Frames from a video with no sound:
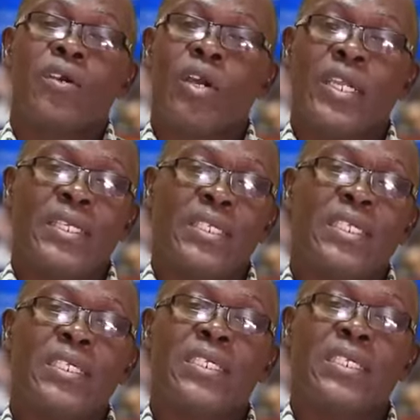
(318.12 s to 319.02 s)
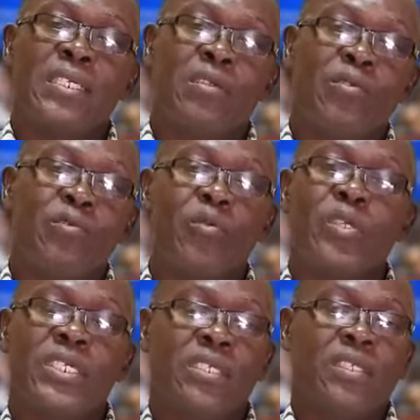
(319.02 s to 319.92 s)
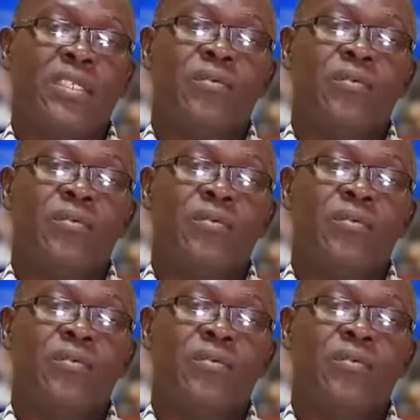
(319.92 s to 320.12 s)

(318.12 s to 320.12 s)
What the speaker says: organizations need information.